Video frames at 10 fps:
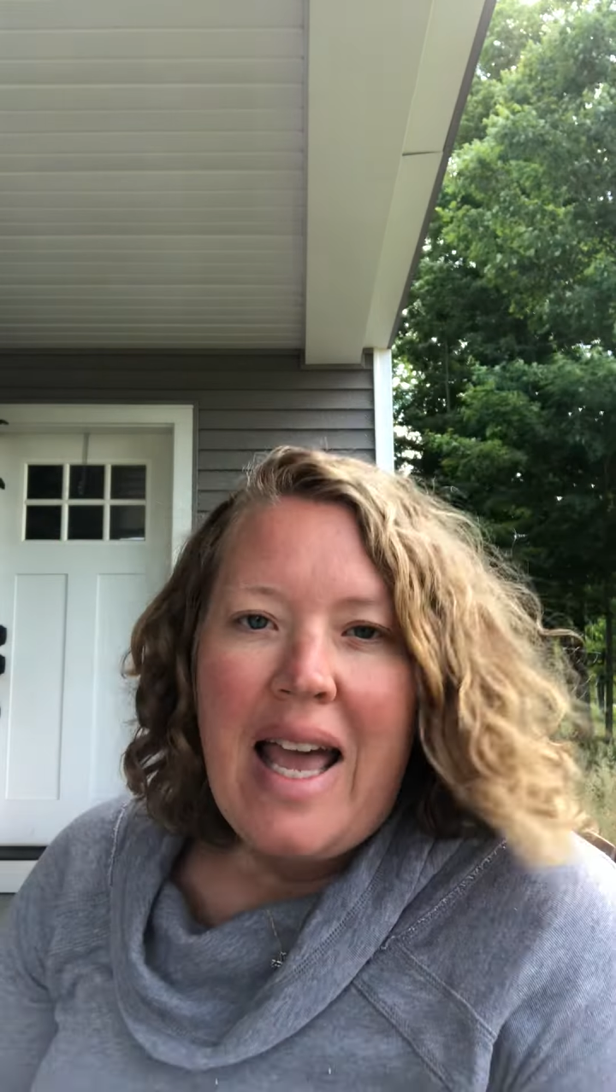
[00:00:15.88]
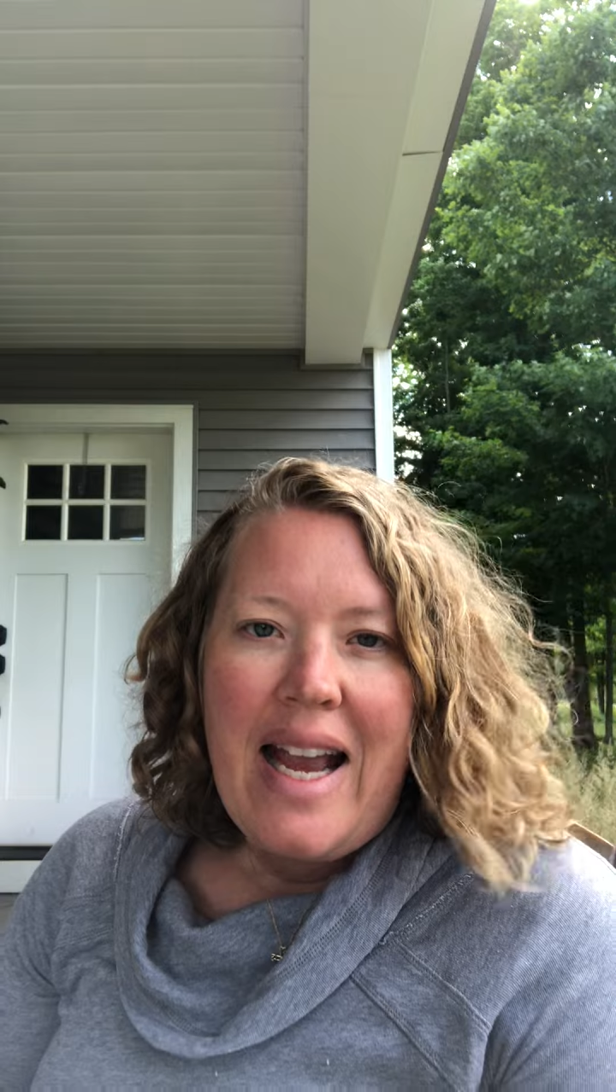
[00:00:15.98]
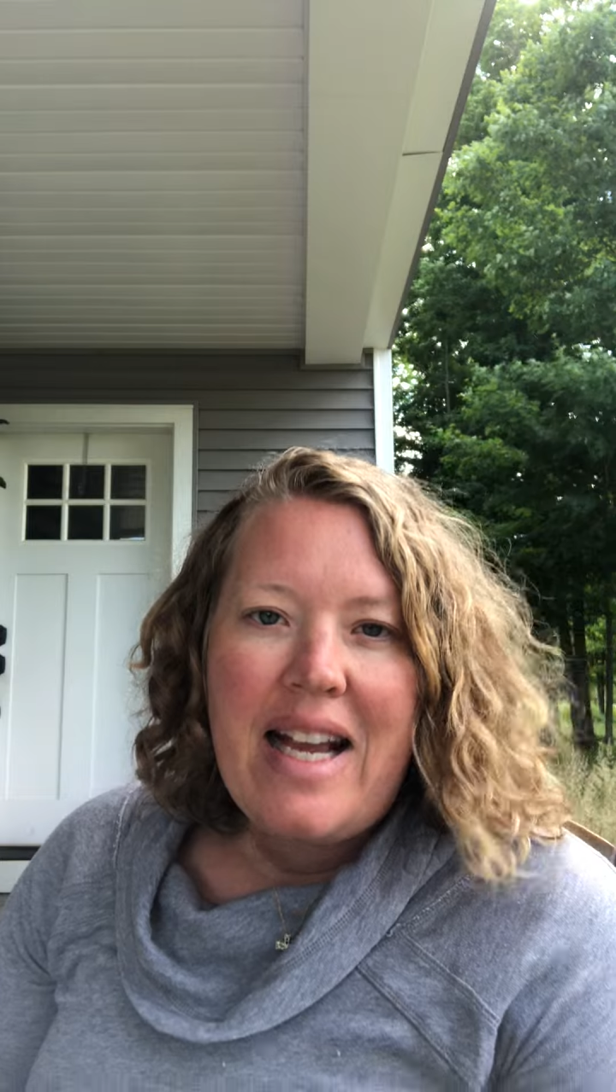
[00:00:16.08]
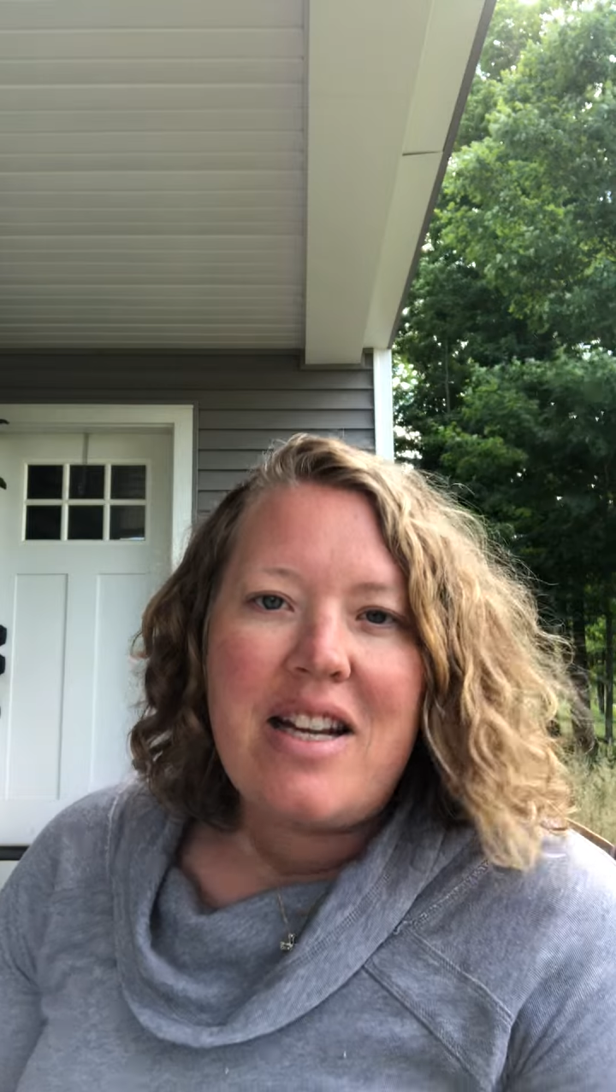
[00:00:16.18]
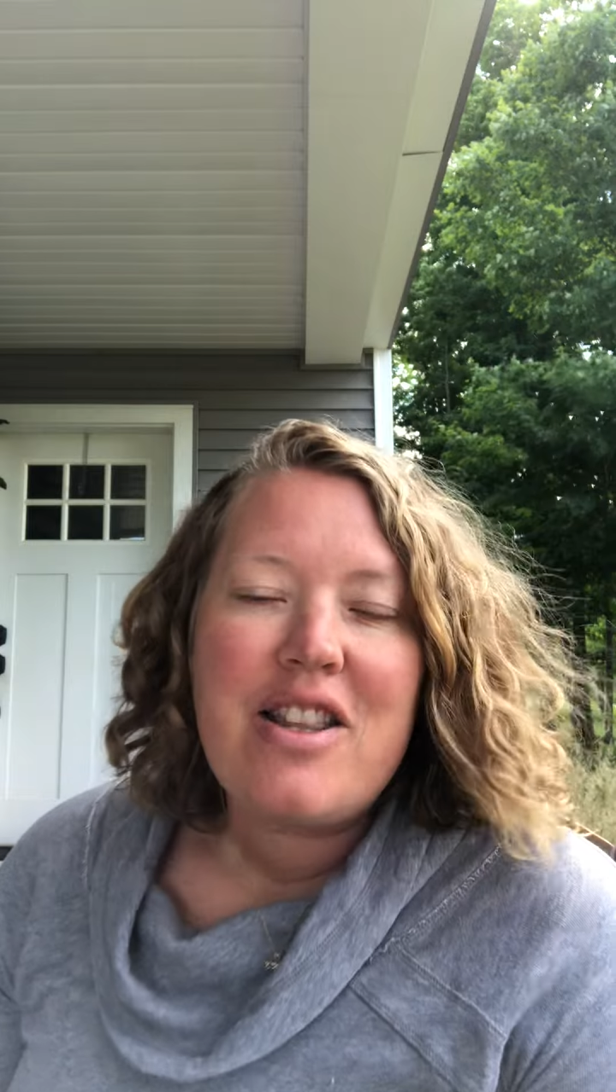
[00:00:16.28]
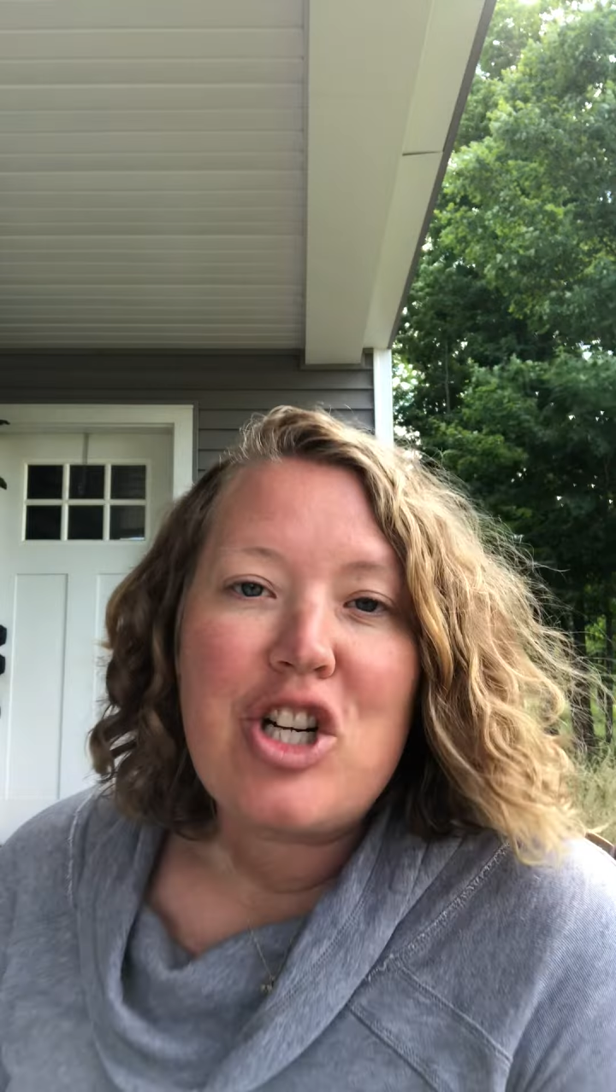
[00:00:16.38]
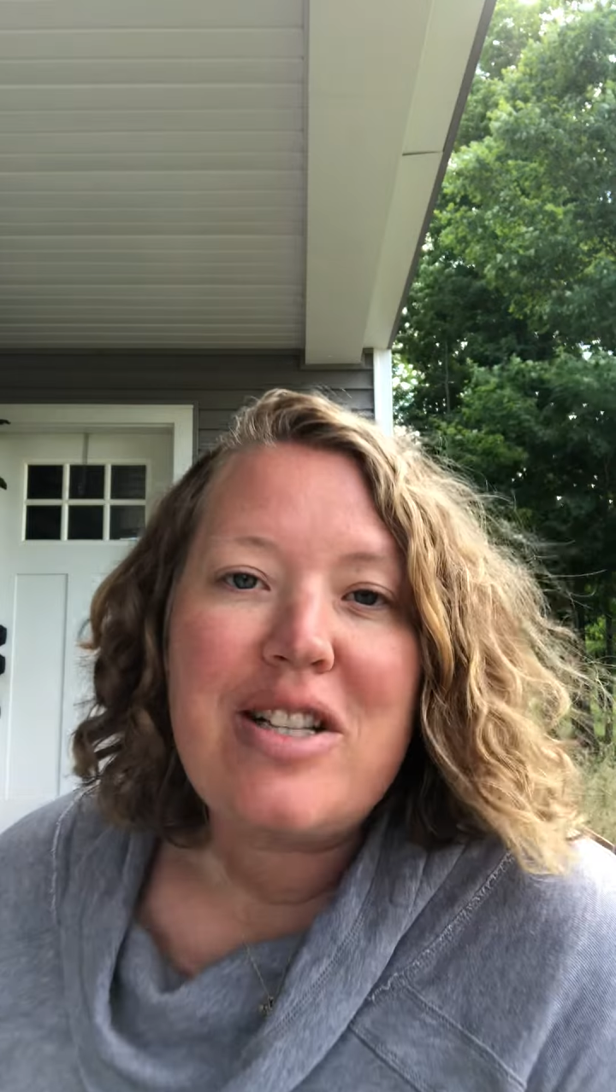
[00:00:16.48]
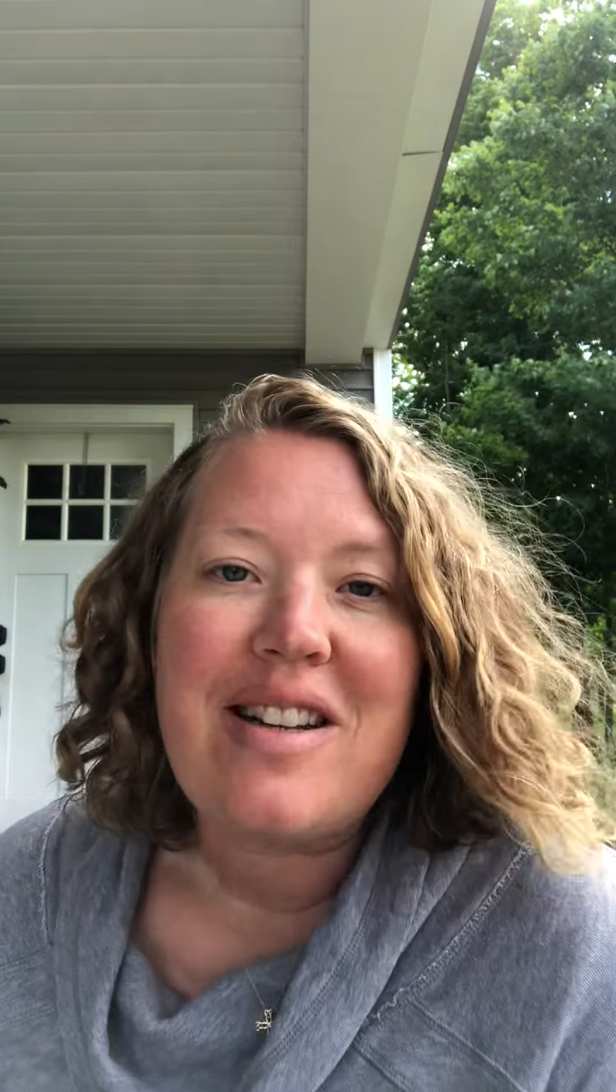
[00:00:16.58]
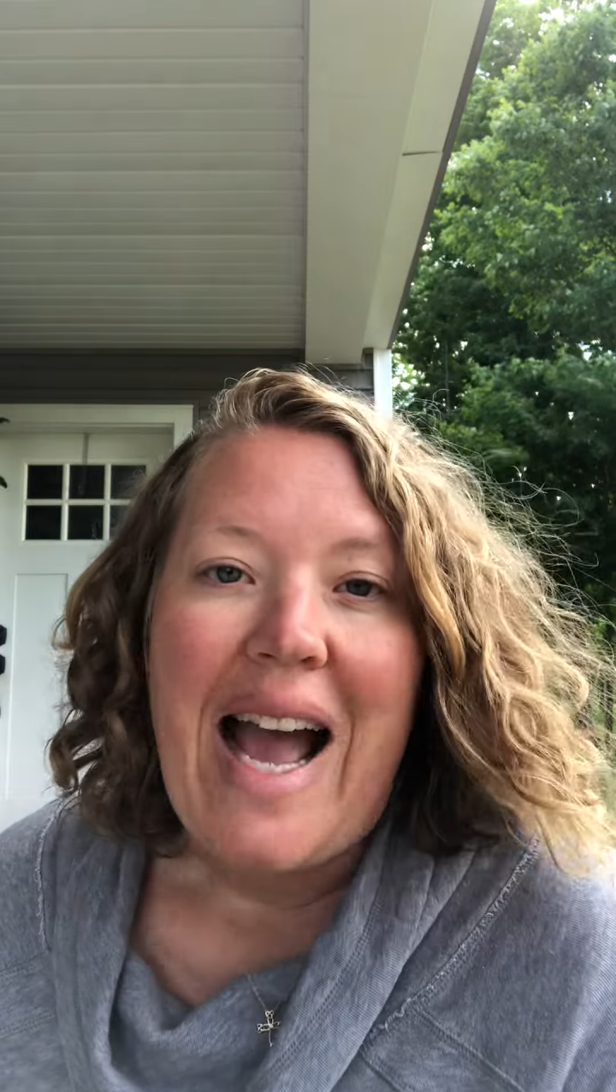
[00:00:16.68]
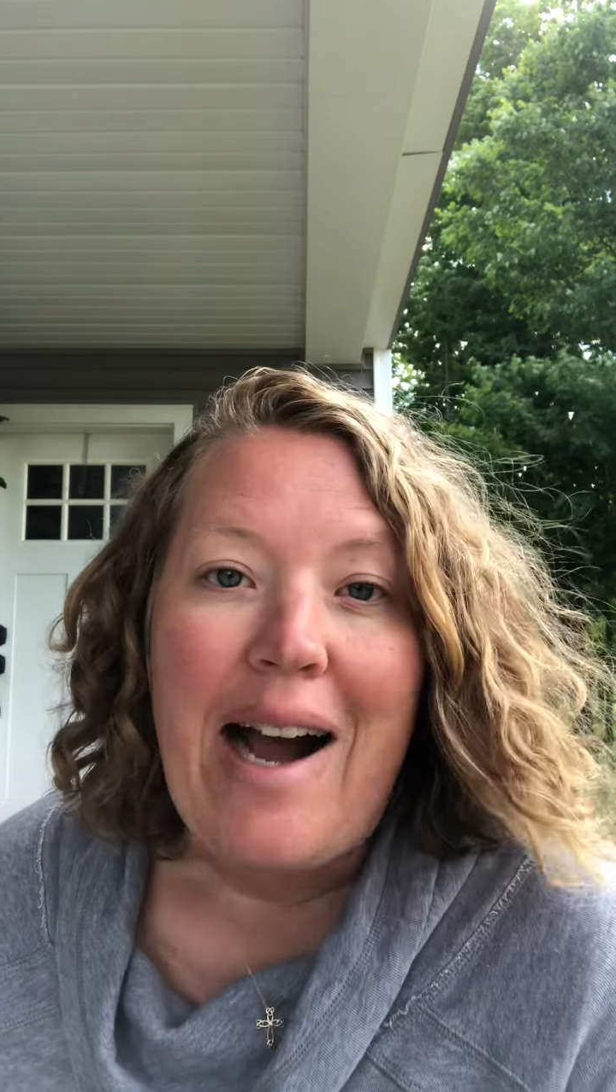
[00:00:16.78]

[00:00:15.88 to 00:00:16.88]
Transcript: And there is an